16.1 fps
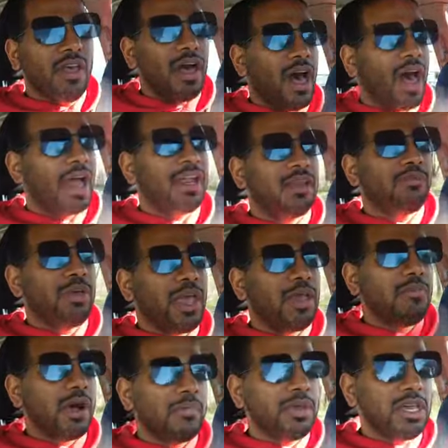I didn't pay
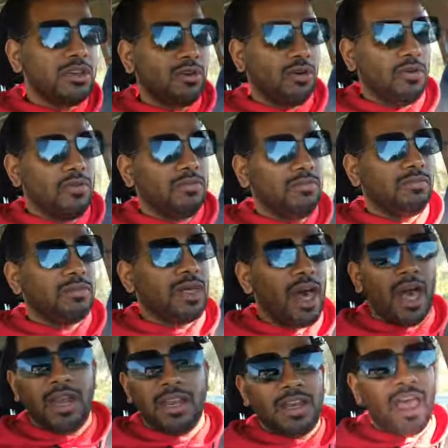my bill.
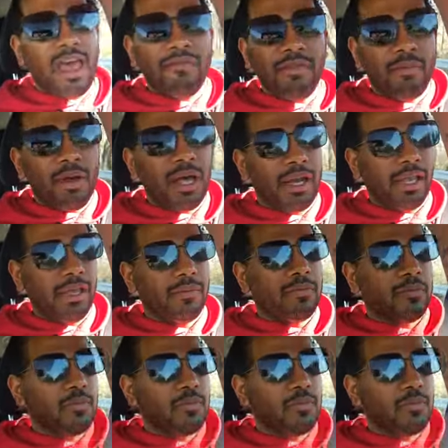I didn't have the money.